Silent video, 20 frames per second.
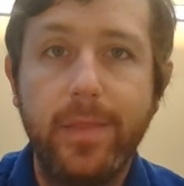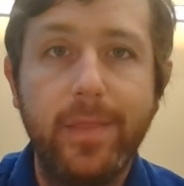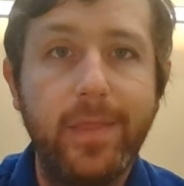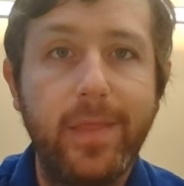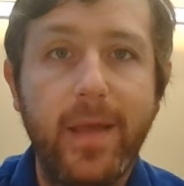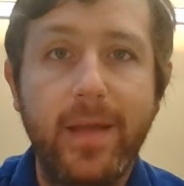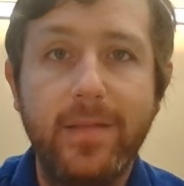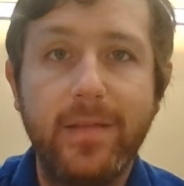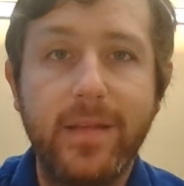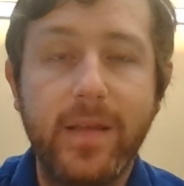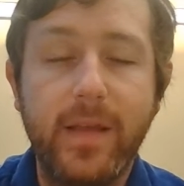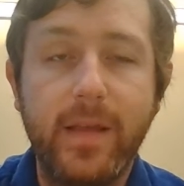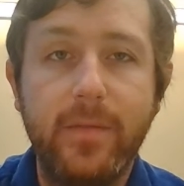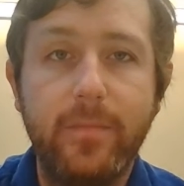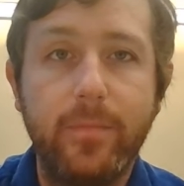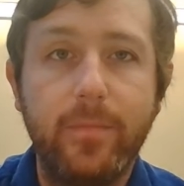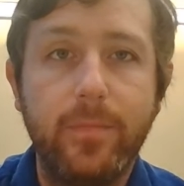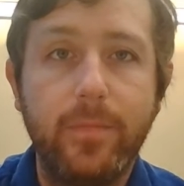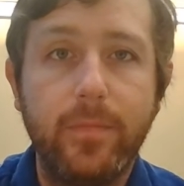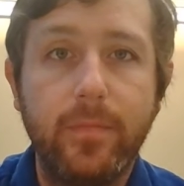That's it.
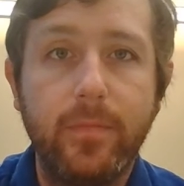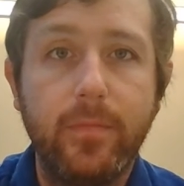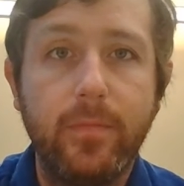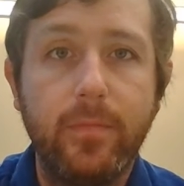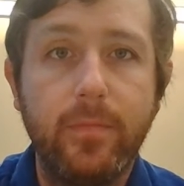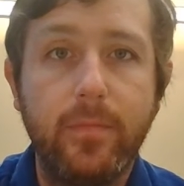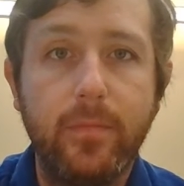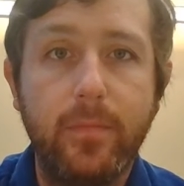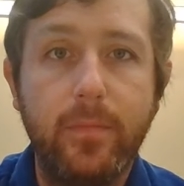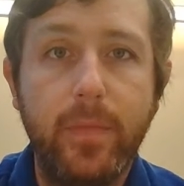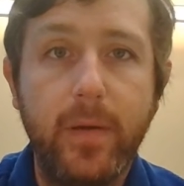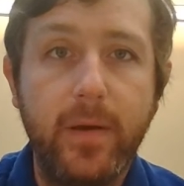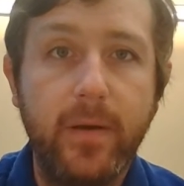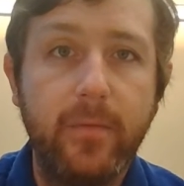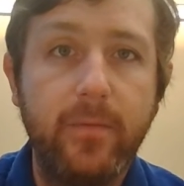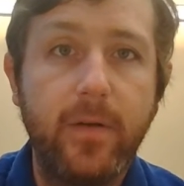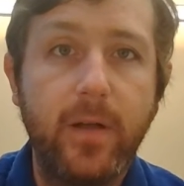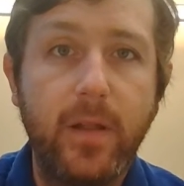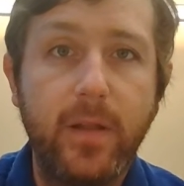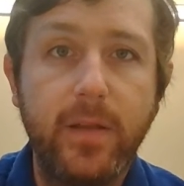Bigger
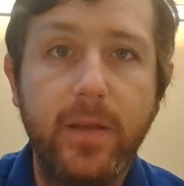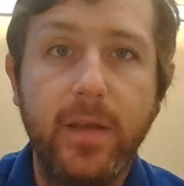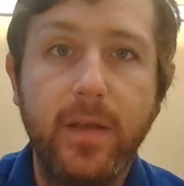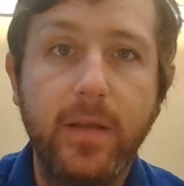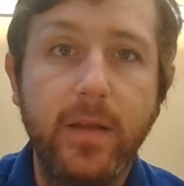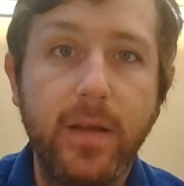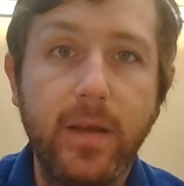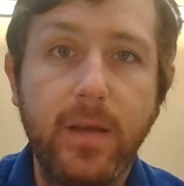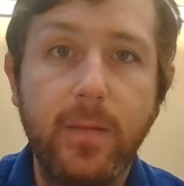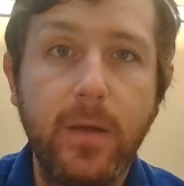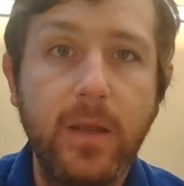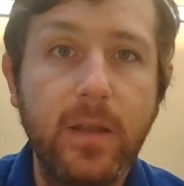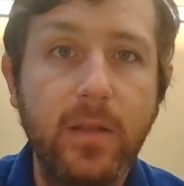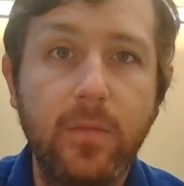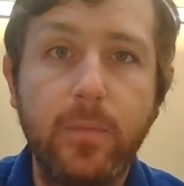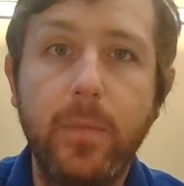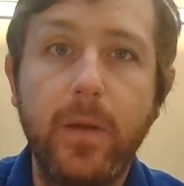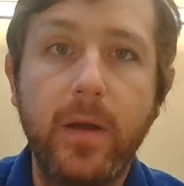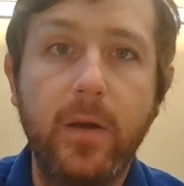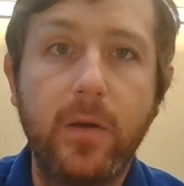volatility
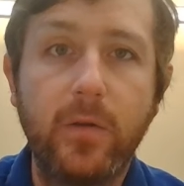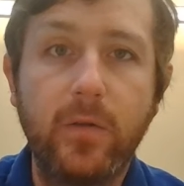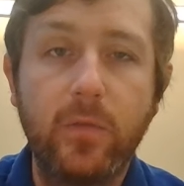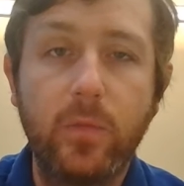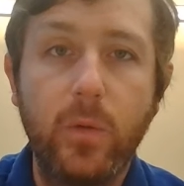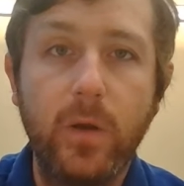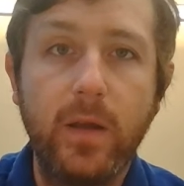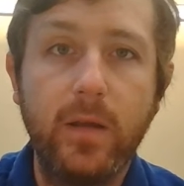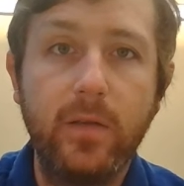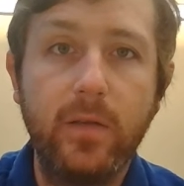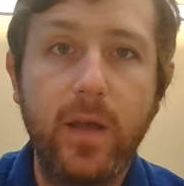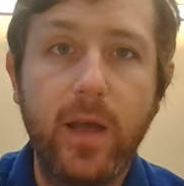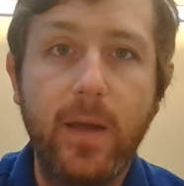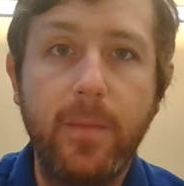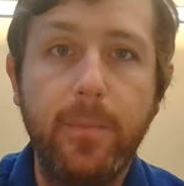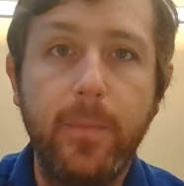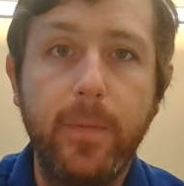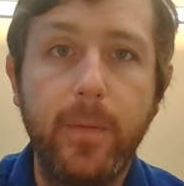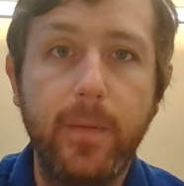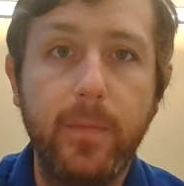means bigger swings
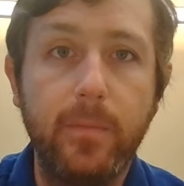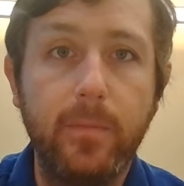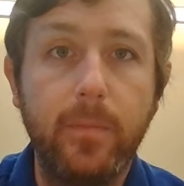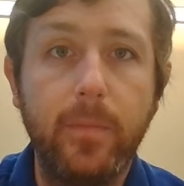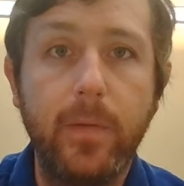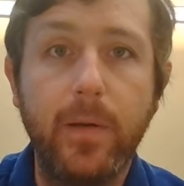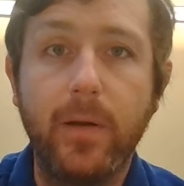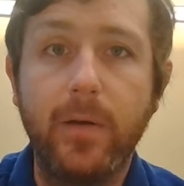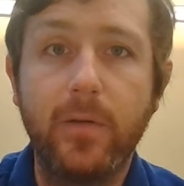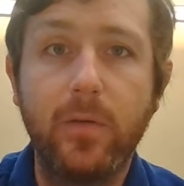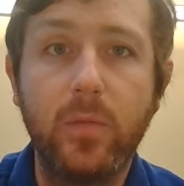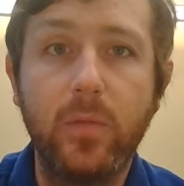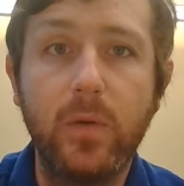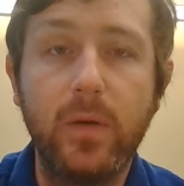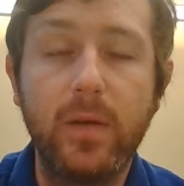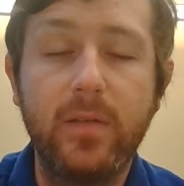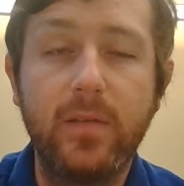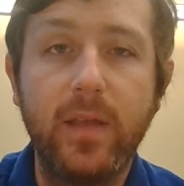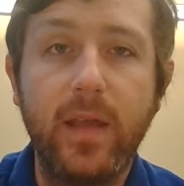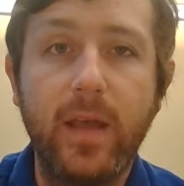up and bigger
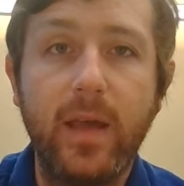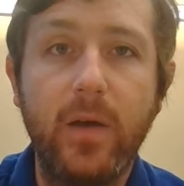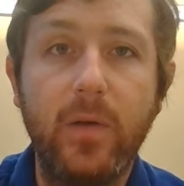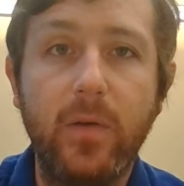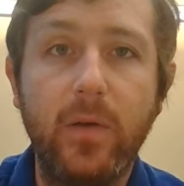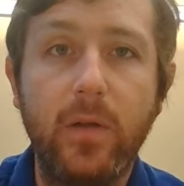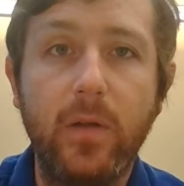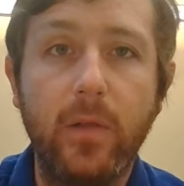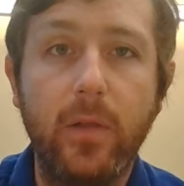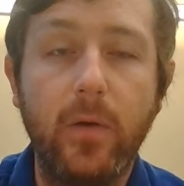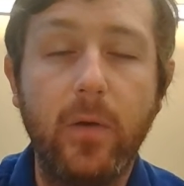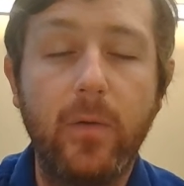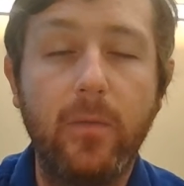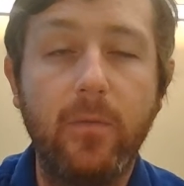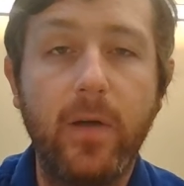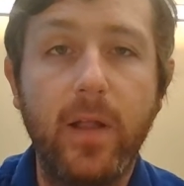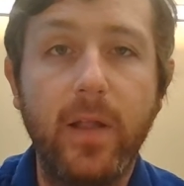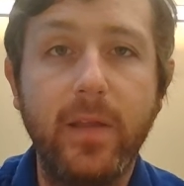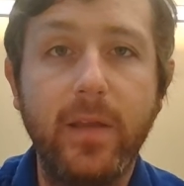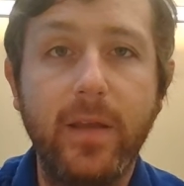swings down. Lower
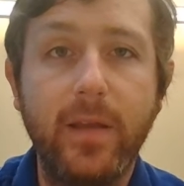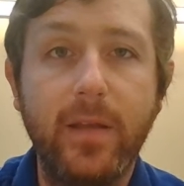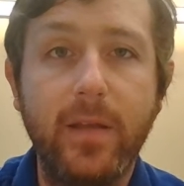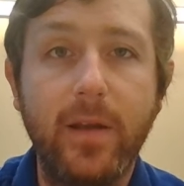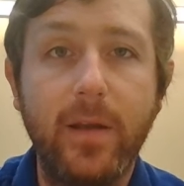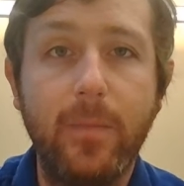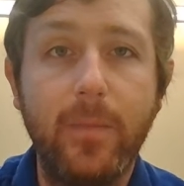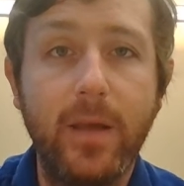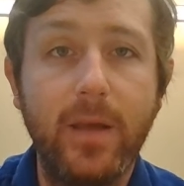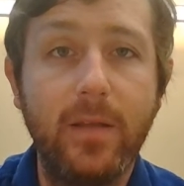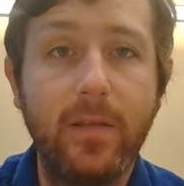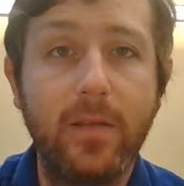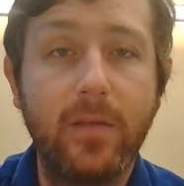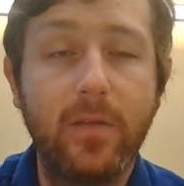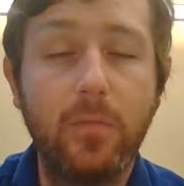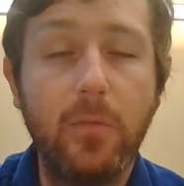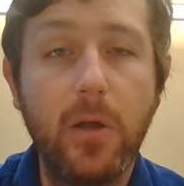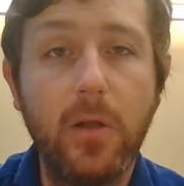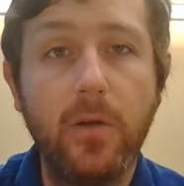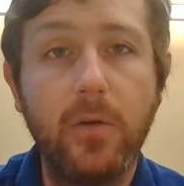volatility means
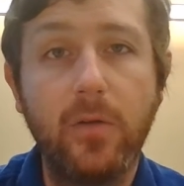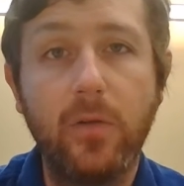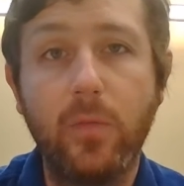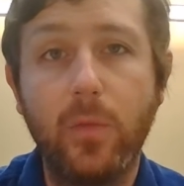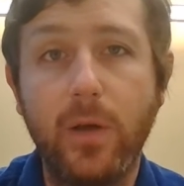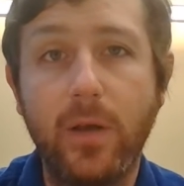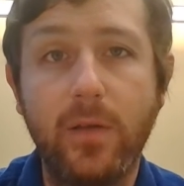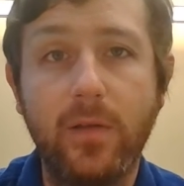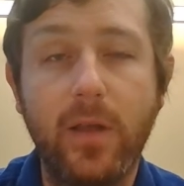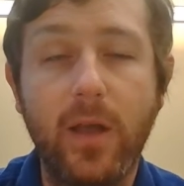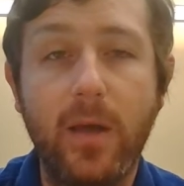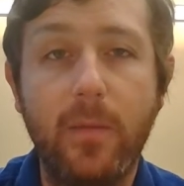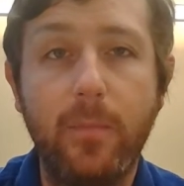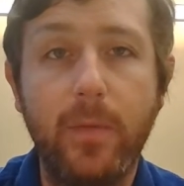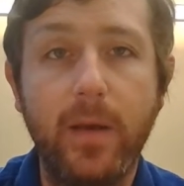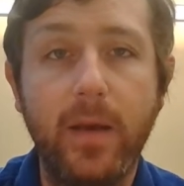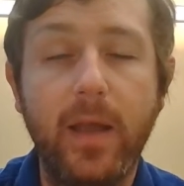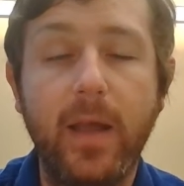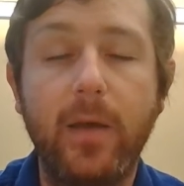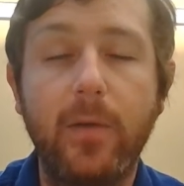smaller swings up
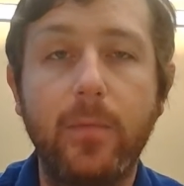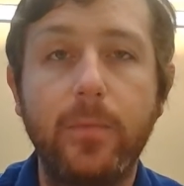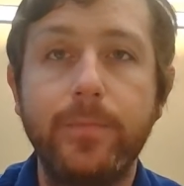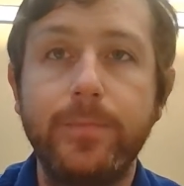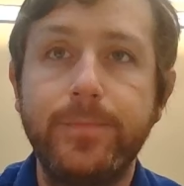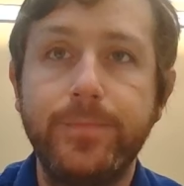and down,